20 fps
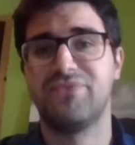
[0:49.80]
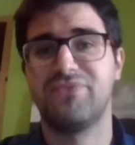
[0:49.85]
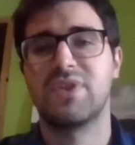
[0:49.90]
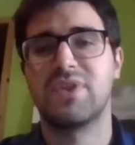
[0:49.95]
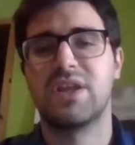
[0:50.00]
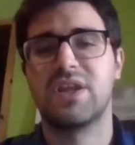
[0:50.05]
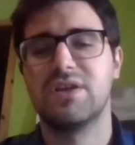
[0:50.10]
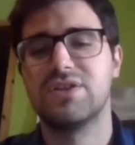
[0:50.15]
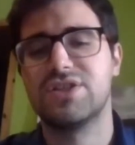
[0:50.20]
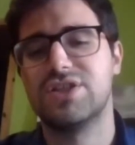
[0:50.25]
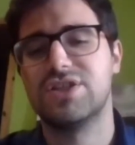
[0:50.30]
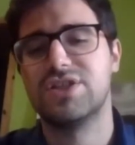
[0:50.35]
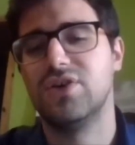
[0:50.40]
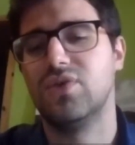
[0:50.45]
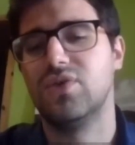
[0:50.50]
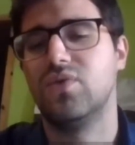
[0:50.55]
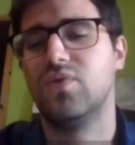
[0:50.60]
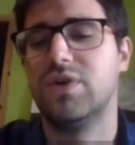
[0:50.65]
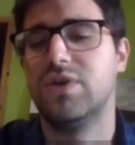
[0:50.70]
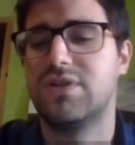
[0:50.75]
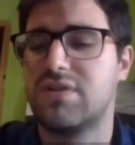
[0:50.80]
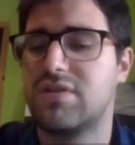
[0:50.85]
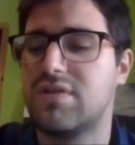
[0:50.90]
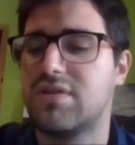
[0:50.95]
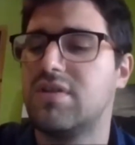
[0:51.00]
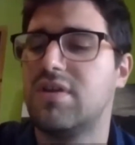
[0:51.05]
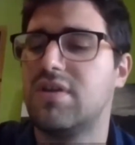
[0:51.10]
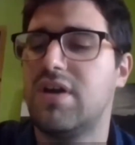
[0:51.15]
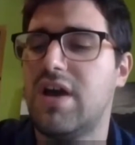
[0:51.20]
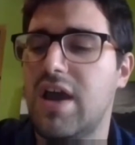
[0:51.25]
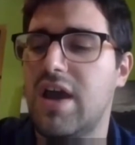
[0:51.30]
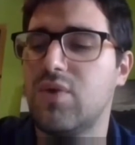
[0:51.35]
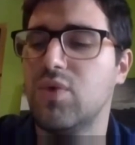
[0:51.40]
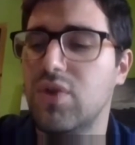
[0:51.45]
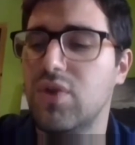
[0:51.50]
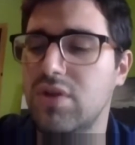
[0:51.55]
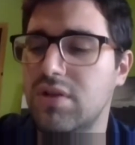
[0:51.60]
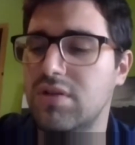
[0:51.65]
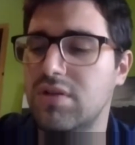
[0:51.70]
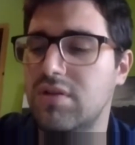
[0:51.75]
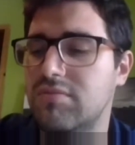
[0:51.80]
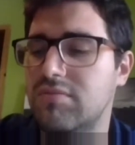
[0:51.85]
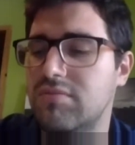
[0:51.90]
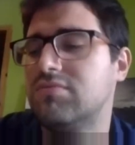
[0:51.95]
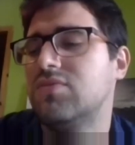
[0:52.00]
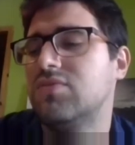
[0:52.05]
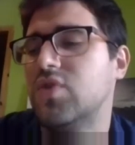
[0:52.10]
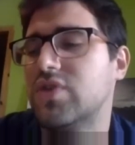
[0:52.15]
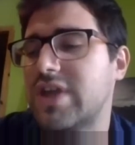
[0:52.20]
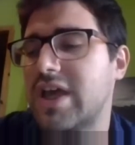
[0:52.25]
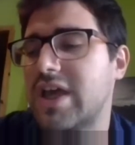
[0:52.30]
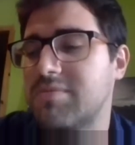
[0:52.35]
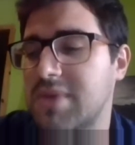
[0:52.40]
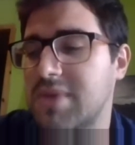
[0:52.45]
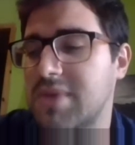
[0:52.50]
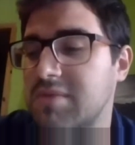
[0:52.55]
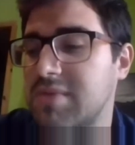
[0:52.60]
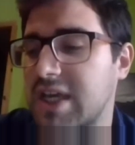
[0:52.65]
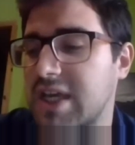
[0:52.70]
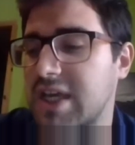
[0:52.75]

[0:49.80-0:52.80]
So what I'm aiming